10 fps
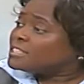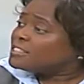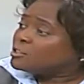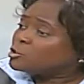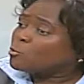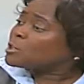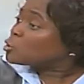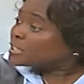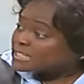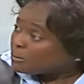decision was
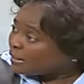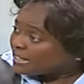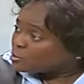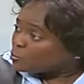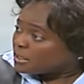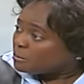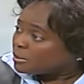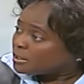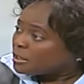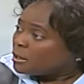not a surprise to
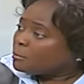anybody mm -hmm.